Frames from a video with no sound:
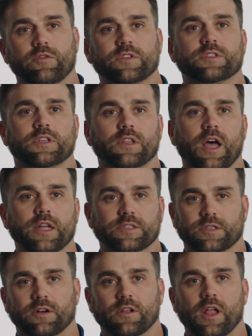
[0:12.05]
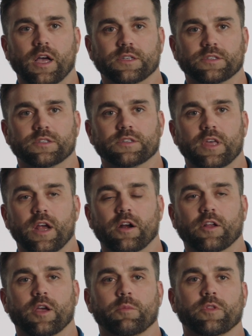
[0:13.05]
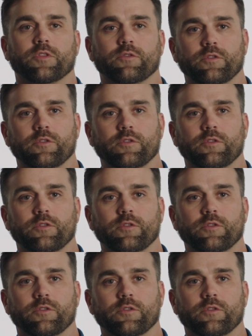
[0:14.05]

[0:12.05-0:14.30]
UVC light sterilizes the air coming